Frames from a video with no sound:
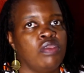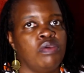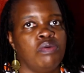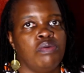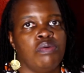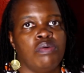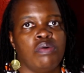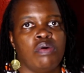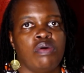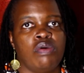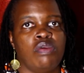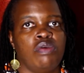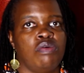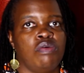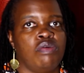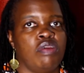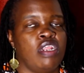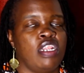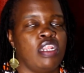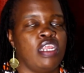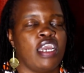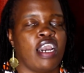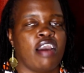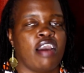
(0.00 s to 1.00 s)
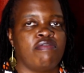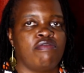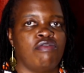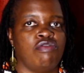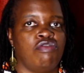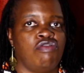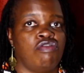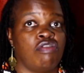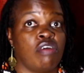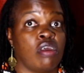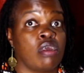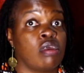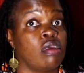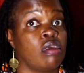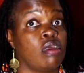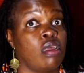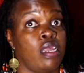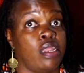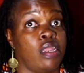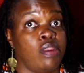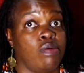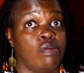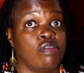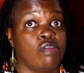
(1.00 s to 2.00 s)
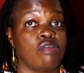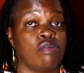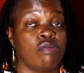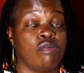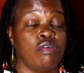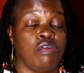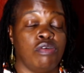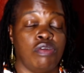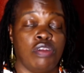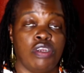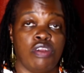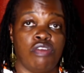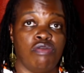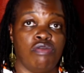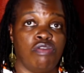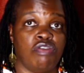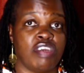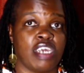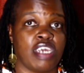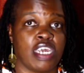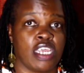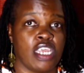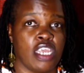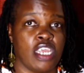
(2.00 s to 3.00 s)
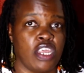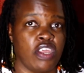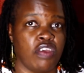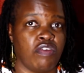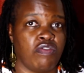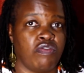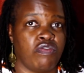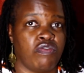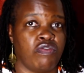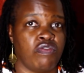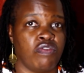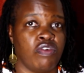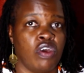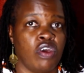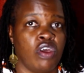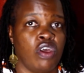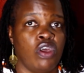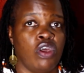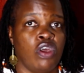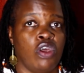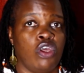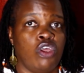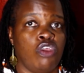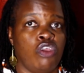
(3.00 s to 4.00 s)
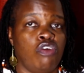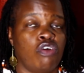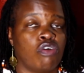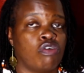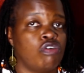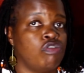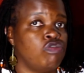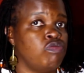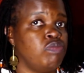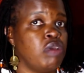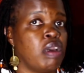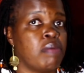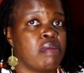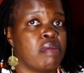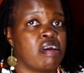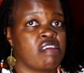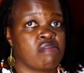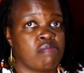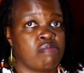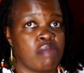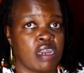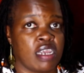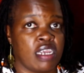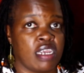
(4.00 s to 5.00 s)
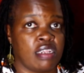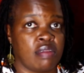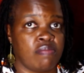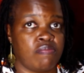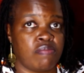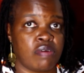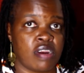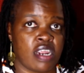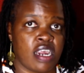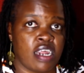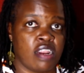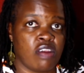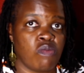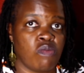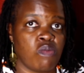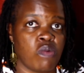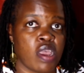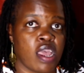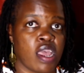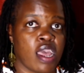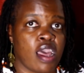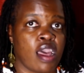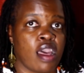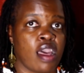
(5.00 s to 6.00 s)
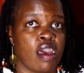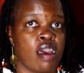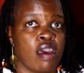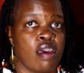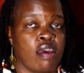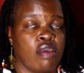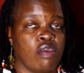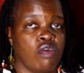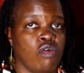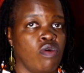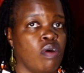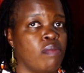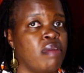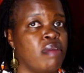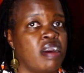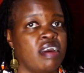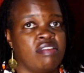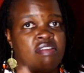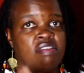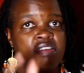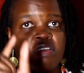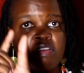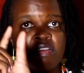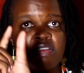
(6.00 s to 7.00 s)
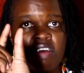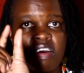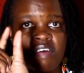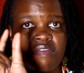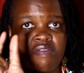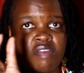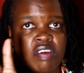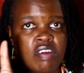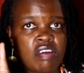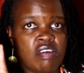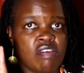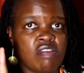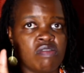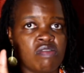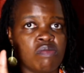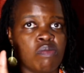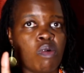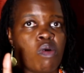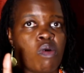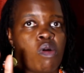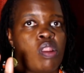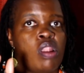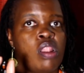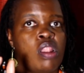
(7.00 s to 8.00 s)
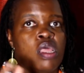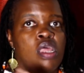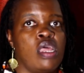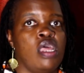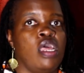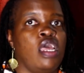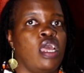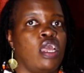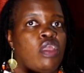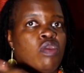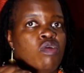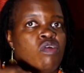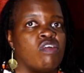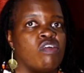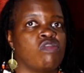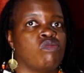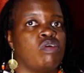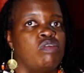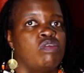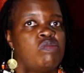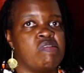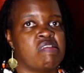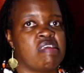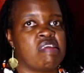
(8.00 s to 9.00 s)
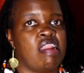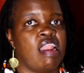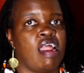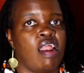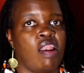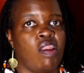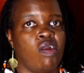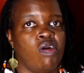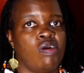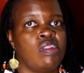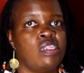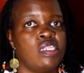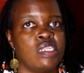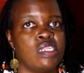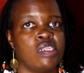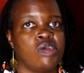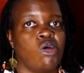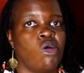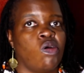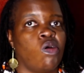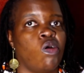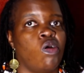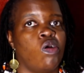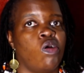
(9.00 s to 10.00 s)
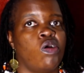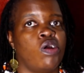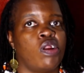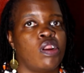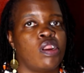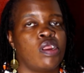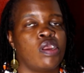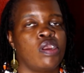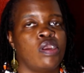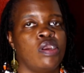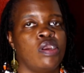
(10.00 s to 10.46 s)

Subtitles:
you really have to check. And also you need to check if you're going to be a mass market brand where your margins are very small and you just want to sell a lot, or